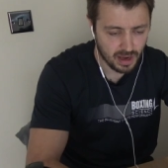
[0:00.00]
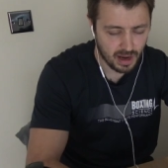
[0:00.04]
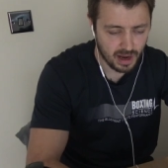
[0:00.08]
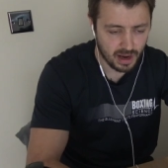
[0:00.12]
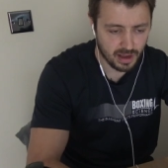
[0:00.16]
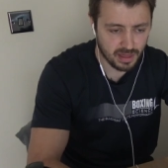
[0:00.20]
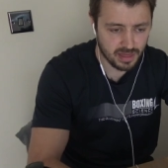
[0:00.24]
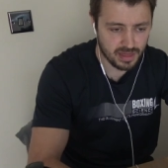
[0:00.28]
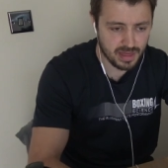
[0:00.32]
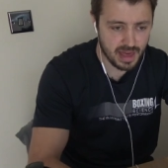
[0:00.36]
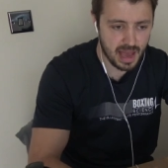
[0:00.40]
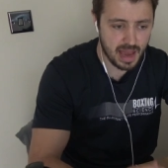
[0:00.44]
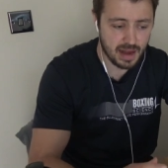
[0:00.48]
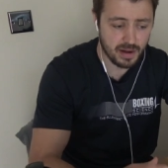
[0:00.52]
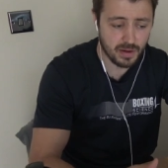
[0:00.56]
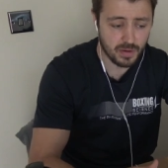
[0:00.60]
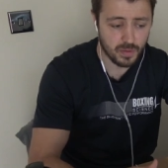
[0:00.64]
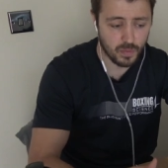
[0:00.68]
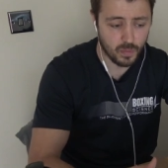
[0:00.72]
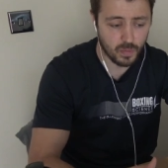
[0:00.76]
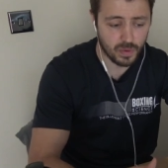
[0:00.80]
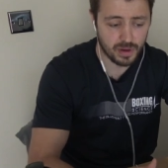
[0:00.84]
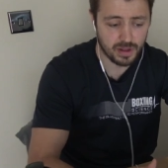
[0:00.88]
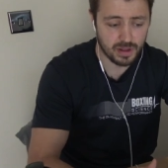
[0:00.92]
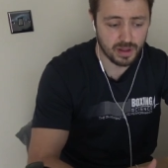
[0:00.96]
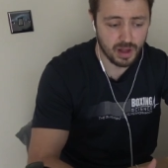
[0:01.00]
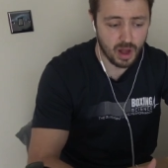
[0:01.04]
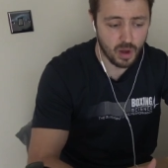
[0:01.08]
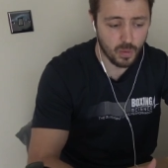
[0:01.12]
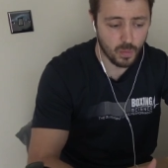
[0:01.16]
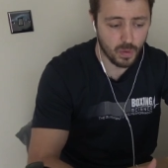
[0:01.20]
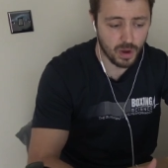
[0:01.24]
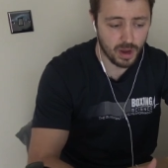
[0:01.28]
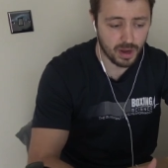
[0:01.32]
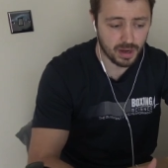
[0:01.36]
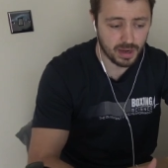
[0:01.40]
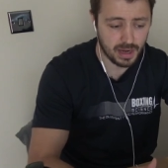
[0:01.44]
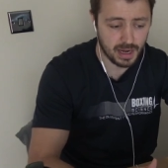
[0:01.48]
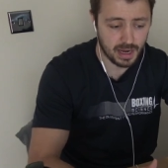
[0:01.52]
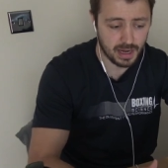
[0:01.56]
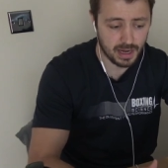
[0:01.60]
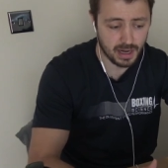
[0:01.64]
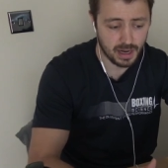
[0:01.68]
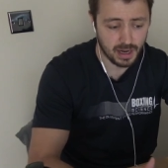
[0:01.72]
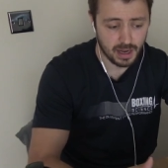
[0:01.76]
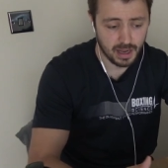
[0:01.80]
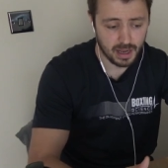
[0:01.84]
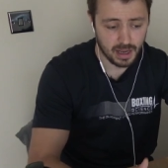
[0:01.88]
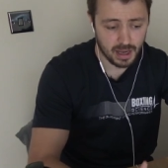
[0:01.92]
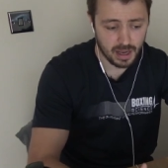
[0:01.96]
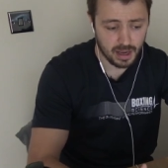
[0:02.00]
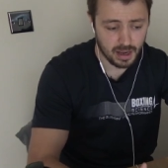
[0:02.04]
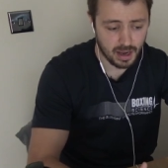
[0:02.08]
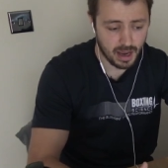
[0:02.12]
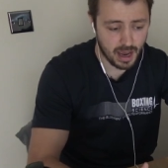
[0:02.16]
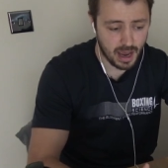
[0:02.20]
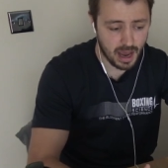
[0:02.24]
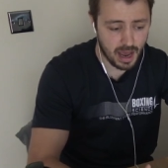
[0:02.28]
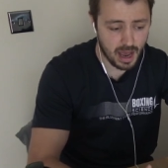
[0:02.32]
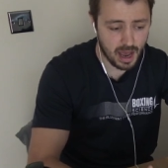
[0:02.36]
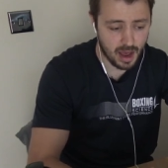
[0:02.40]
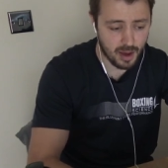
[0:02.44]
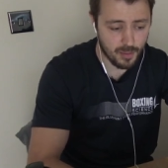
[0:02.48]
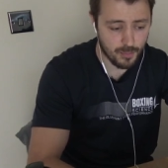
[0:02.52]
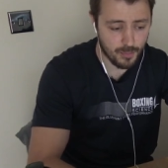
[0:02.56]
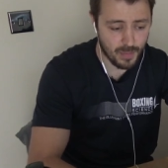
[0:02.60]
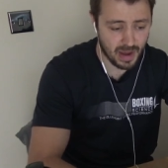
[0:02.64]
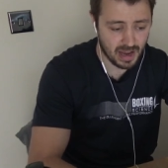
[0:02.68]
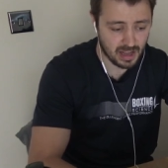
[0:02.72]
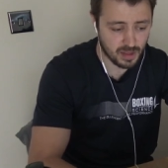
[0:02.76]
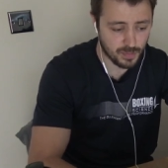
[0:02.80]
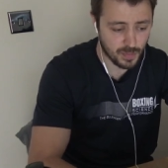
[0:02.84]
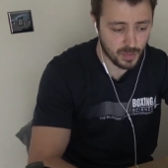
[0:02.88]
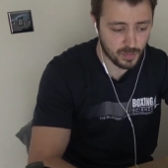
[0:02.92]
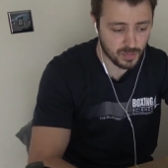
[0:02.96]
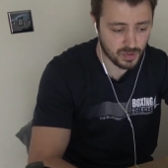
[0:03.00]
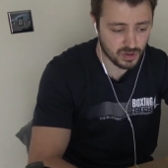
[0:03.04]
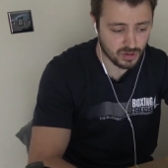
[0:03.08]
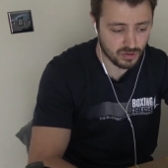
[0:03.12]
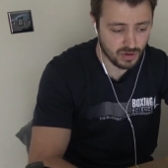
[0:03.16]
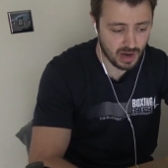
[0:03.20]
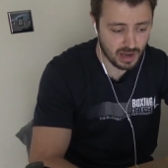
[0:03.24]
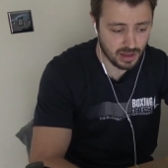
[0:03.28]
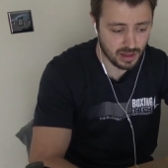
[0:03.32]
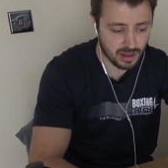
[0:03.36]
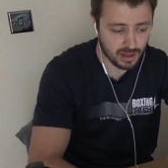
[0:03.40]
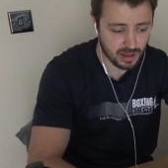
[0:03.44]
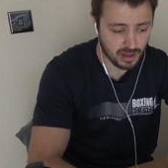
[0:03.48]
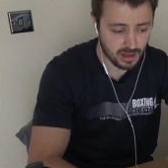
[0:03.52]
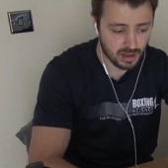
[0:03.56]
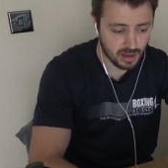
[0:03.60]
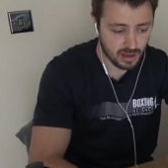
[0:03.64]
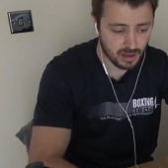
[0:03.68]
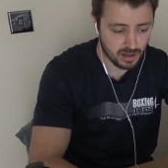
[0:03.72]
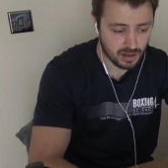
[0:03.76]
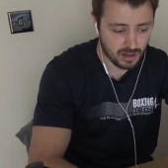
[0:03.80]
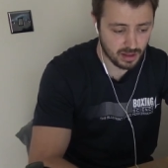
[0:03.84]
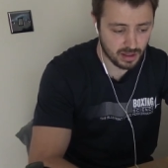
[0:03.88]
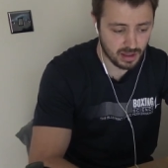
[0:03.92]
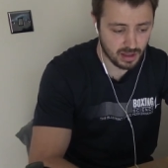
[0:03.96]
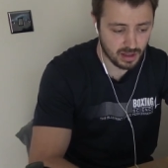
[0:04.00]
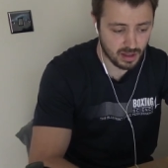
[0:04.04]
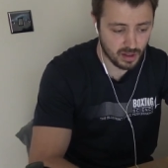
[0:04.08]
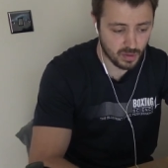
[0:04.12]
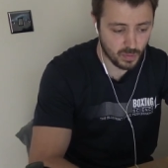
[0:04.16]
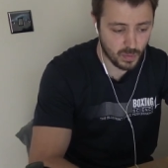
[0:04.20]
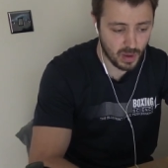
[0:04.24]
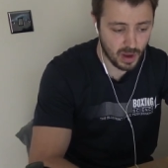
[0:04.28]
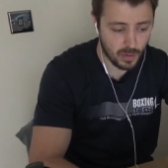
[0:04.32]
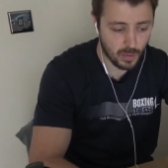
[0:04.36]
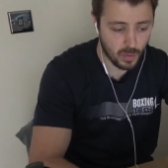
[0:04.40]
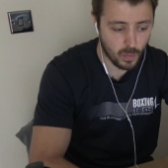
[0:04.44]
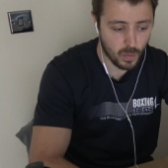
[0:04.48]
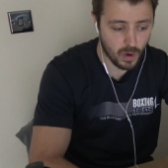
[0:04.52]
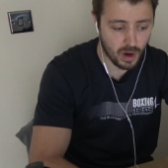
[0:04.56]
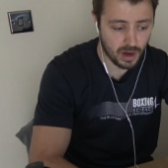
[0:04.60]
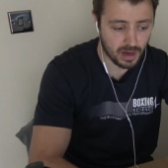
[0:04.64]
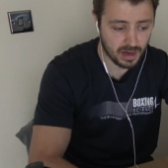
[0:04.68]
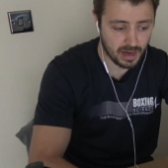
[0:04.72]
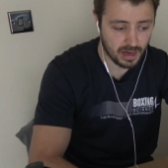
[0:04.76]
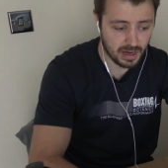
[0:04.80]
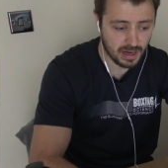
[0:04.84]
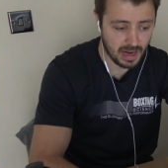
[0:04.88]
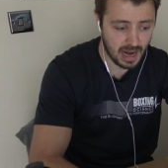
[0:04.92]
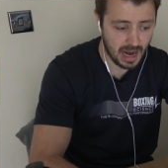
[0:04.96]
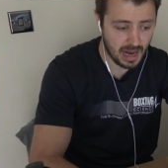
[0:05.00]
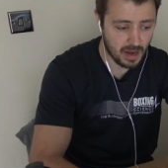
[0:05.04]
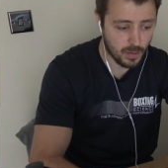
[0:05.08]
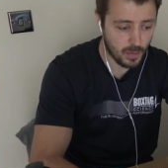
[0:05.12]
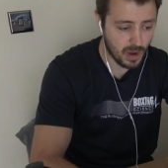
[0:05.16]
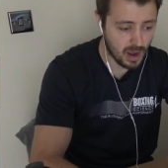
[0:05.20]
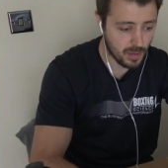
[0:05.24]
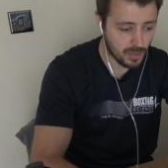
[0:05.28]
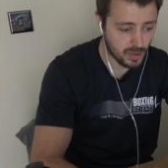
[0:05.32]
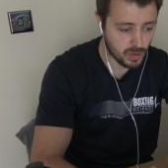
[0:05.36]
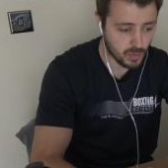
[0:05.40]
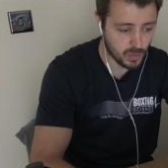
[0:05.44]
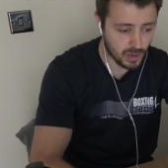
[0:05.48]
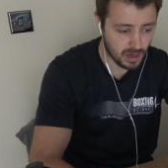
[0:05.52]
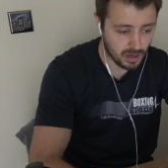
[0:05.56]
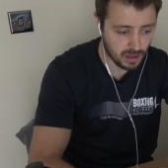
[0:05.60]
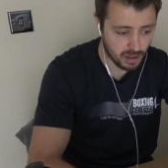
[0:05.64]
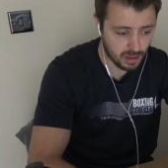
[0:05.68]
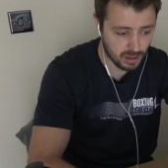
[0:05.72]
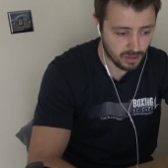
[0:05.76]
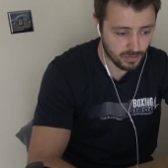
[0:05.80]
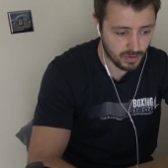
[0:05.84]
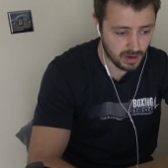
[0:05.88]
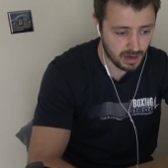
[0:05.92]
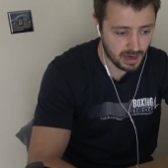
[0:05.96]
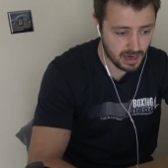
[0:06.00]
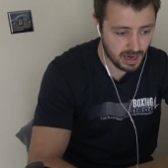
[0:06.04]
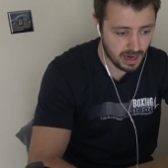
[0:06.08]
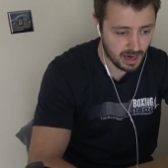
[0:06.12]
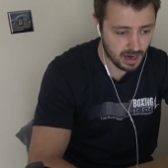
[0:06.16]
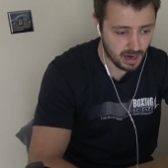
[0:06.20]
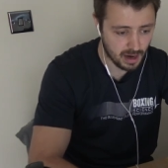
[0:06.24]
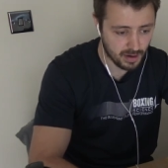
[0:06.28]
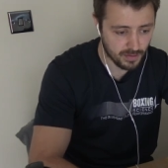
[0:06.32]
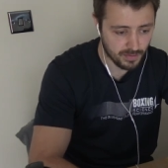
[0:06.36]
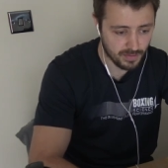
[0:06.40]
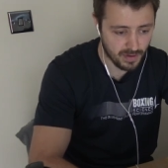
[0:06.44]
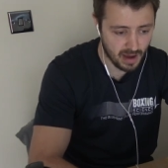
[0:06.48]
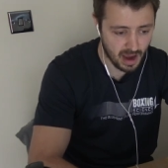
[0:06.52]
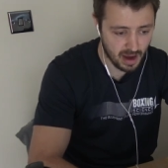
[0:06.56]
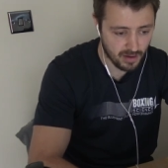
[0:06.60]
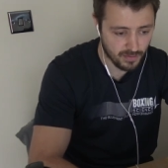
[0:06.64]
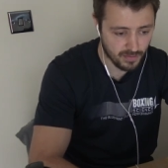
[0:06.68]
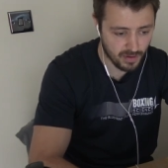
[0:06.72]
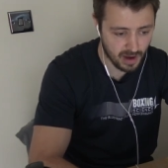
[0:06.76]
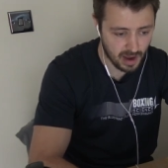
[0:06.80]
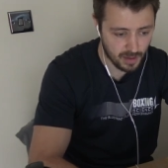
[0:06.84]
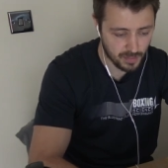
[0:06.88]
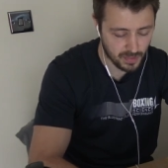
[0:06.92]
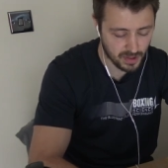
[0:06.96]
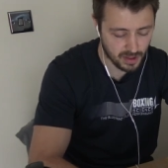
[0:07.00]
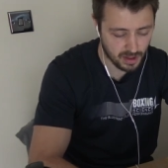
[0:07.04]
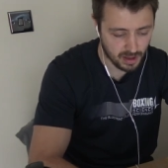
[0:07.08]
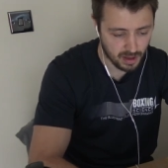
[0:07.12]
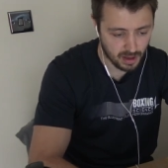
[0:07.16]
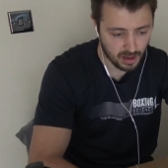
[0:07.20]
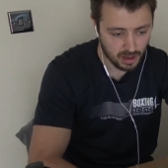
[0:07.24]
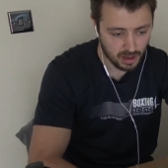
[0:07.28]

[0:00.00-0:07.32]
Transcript: And then we'd start working uh, maximum strength. So this is where we're working anywhere between three and five reps.